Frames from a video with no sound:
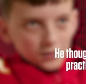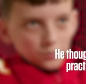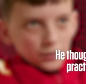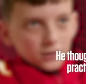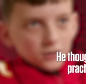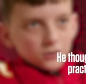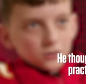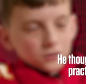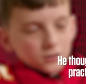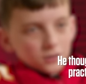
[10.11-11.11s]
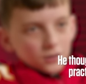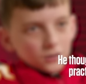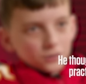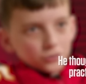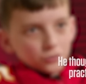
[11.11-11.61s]
Mainly just his
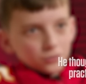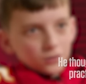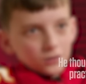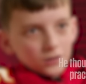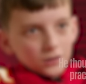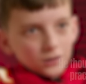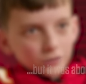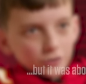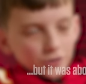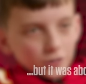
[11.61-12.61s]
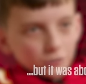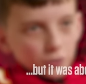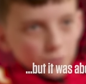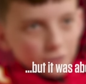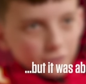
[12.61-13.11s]
attitude on just how he
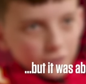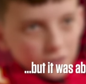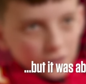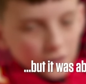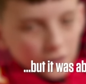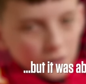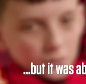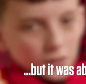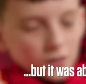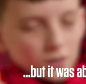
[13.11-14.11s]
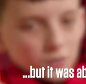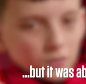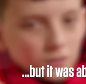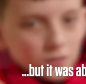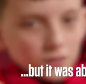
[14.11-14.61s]
approaches the game and how
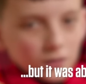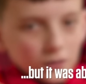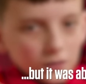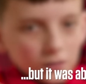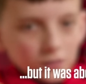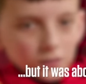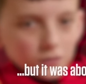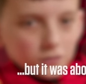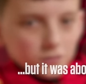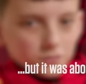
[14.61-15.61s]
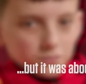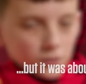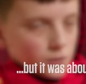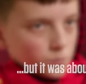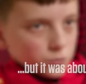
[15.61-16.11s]
he's
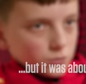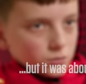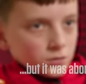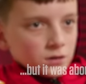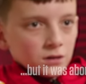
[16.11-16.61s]
humble.